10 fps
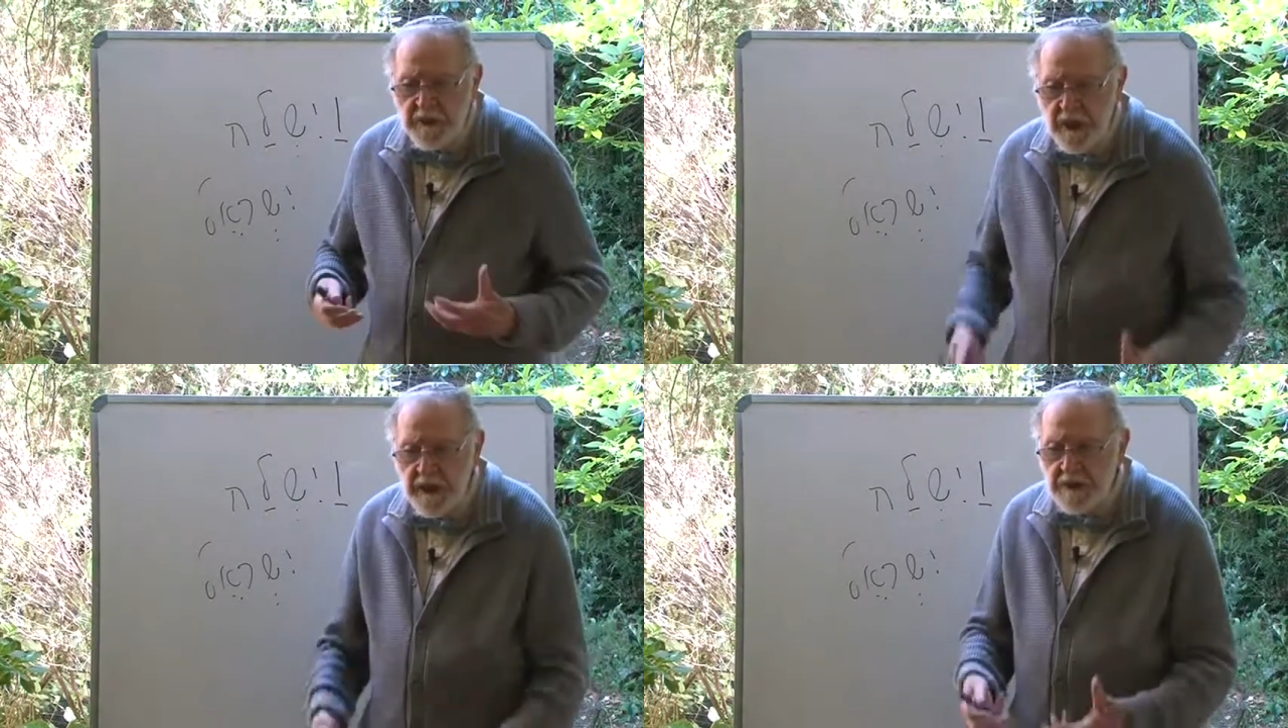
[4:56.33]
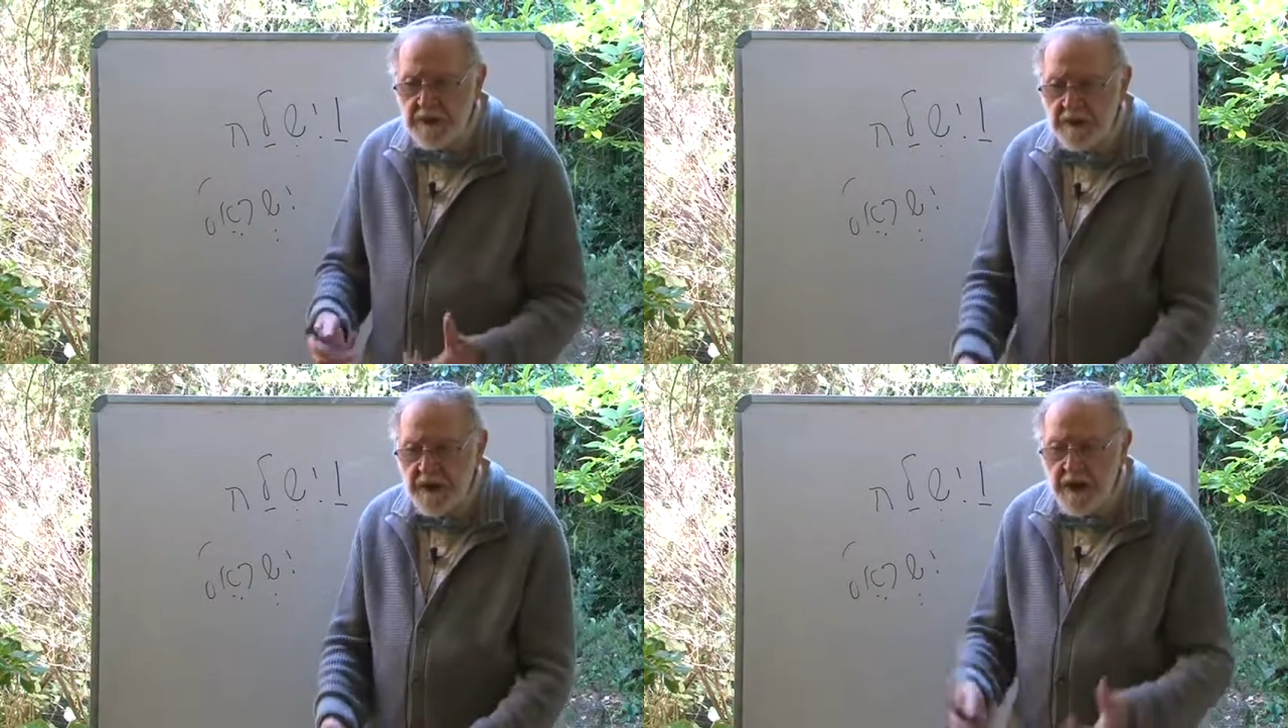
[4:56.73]

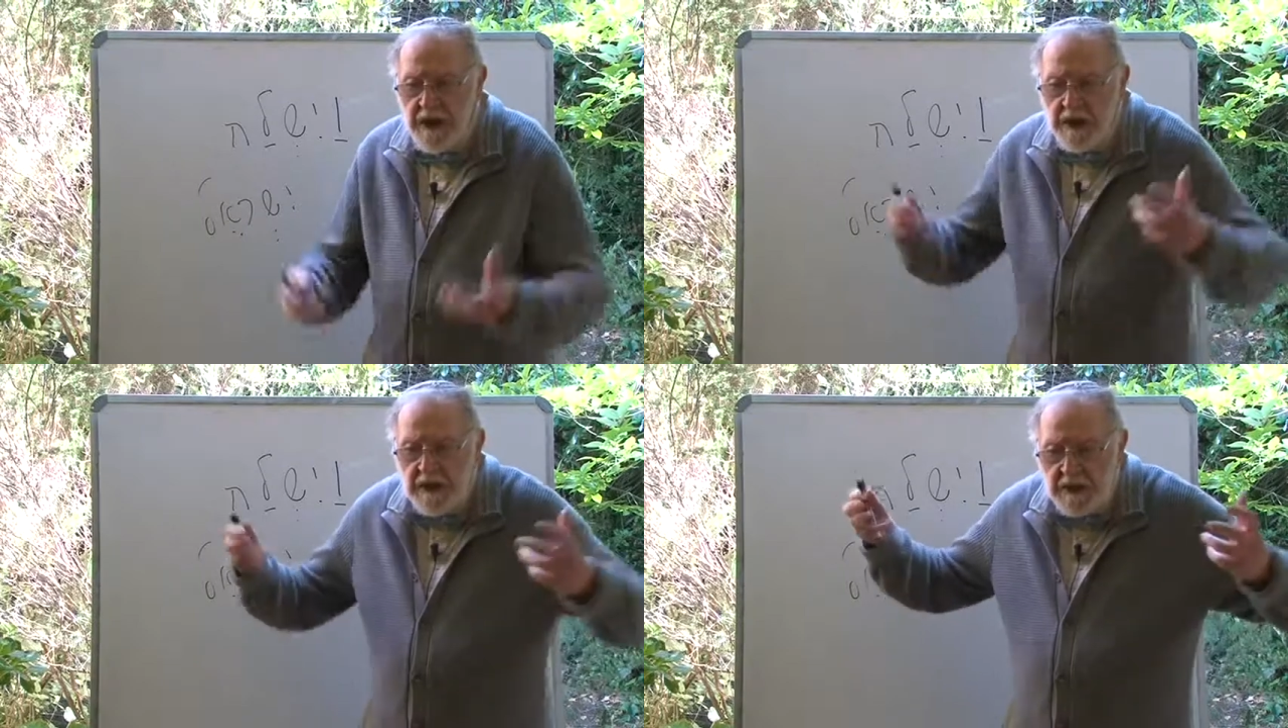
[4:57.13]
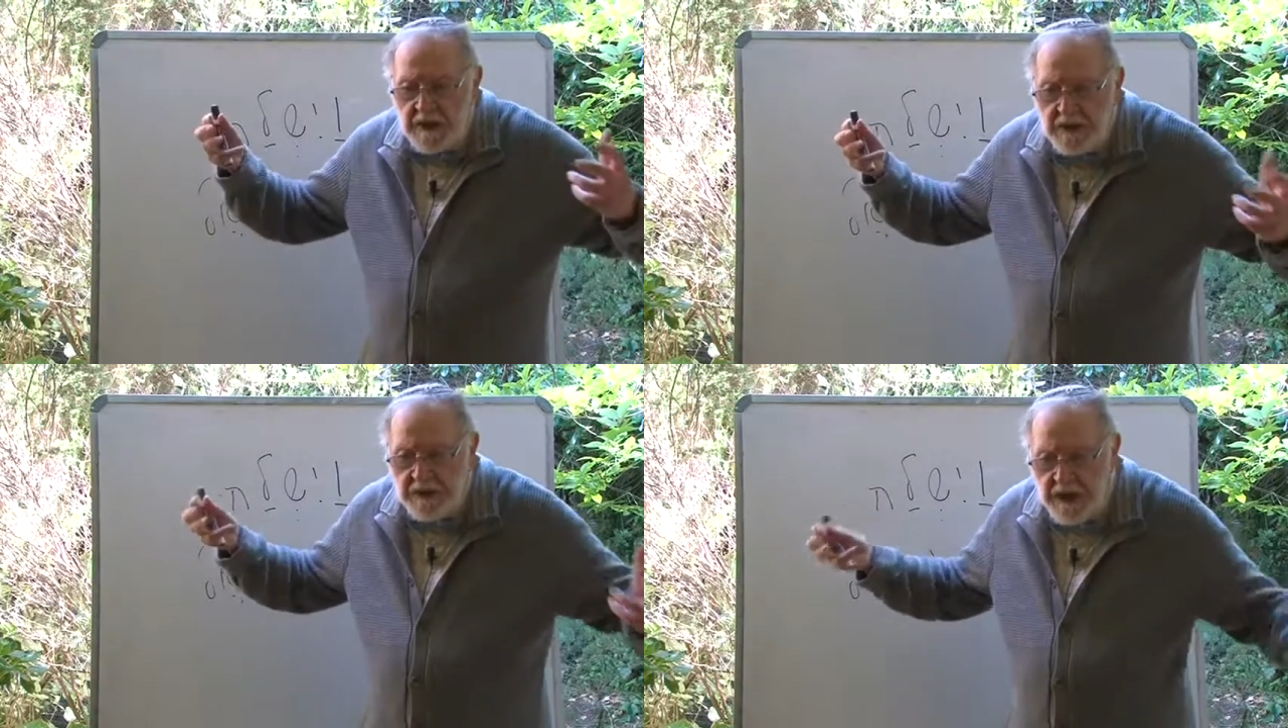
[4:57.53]
is the
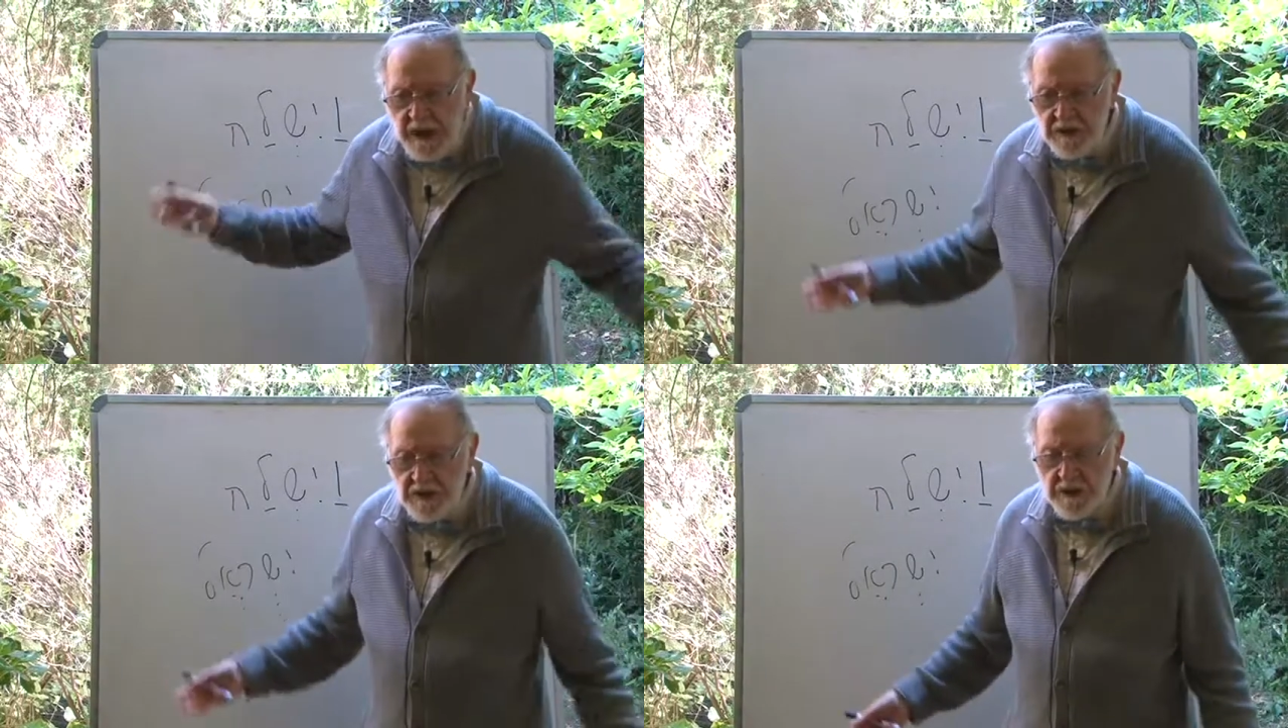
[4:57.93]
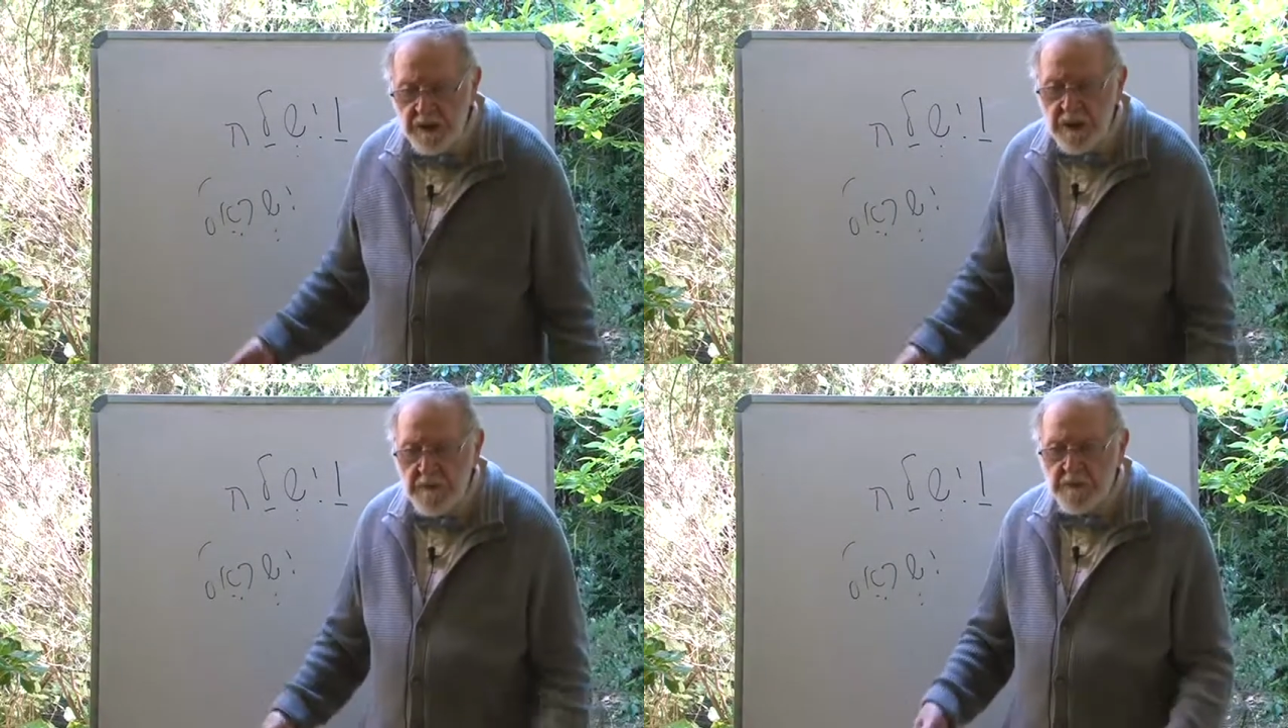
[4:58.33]

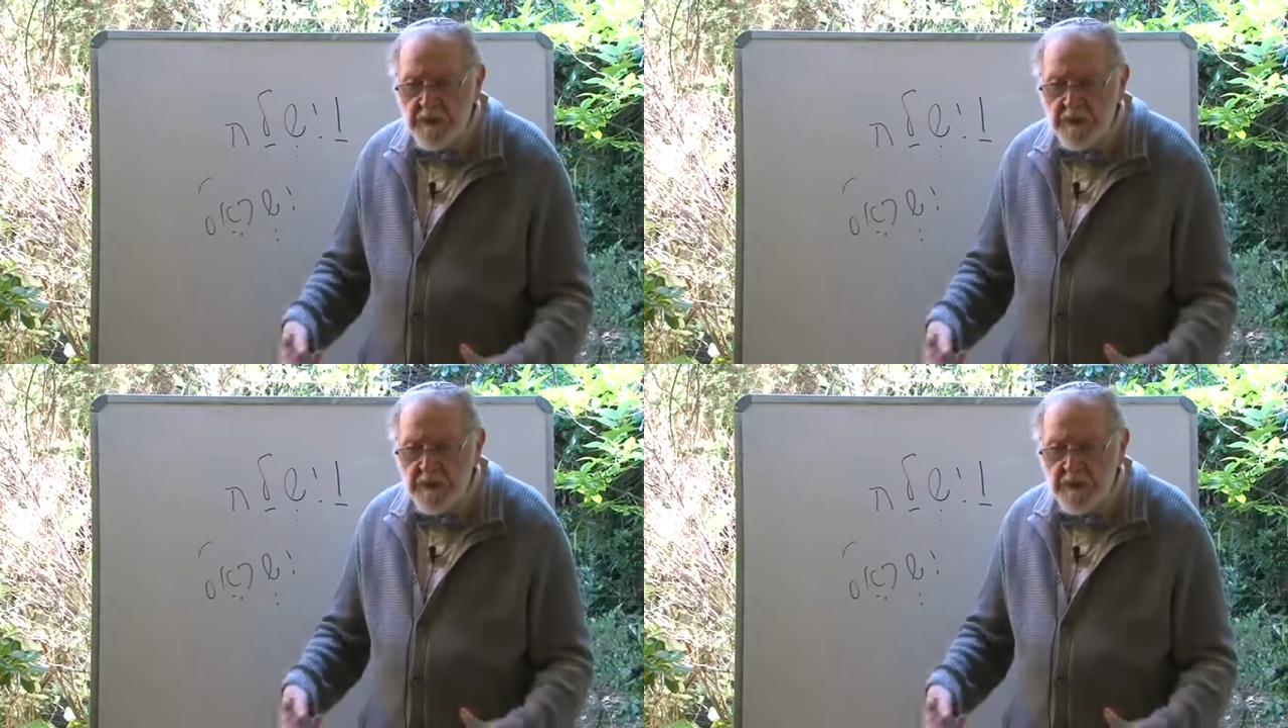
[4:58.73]
sanctuary,